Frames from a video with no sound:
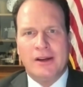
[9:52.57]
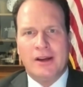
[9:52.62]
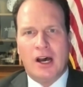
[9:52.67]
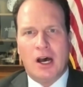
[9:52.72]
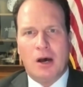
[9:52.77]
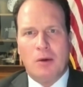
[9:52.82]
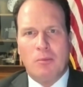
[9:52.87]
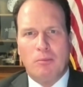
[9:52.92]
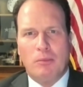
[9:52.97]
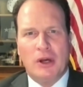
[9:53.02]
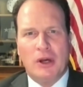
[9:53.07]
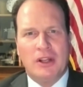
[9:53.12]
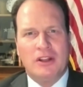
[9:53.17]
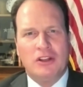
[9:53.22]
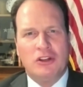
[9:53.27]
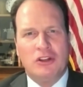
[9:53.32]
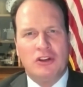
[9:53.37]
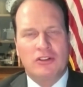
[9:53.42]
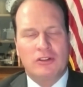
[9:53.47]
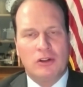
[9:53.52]

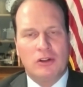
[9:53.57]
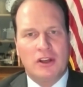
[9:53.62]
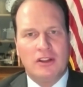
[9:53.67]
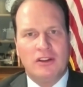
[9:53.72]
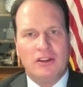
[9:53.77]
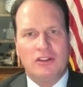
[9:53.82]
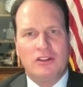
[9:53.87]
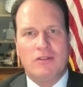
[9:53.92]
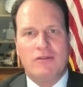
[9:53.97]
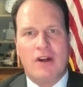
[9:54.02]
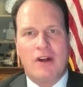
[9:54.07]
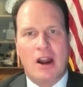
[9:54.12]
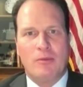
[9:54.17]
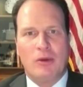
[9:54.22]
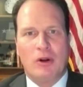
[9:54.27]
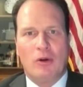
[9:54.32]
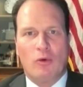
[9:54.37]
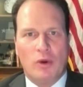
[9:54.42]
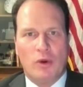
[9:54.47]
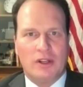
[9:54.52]
But you just look at this
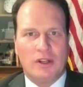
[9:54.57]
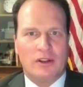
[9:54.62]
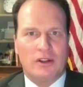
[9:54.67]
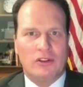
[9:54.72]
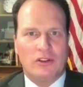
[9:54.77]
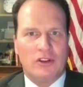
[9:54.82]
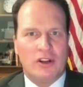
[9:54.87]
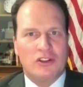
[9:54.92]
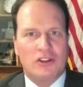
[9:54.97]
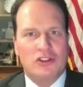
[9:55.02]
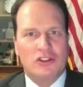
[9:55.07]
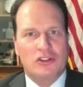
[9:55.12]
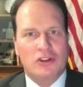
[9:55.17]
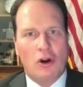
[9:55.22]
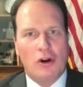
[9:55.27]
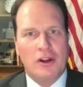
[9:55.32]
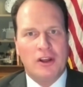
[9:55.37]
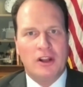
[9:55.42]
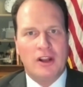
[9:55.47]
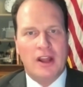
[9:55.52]
environment of weakness, and it
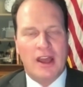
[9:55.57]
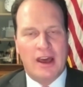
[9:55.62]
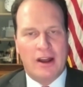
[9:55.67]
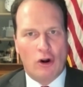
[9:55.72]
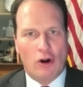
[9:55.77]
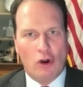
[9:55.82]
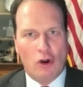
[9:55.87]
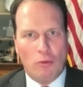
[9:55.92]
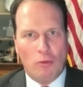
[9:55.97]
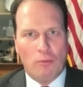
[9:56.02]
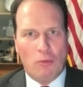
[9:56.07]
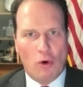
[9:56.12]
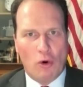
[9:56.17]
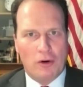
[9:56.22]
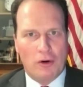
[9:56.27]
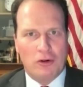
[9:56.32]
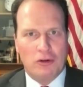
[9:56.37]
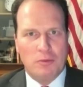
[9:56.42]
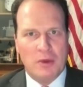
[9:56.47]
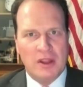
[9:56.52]
started at our own borders.